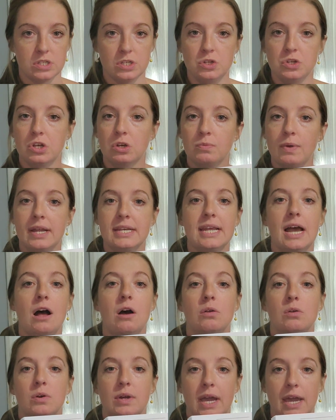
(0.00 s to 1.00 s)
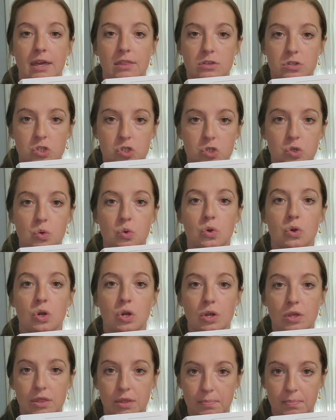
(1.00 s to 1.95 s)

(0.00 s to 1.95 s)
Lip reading: and you can write down, okay, the store,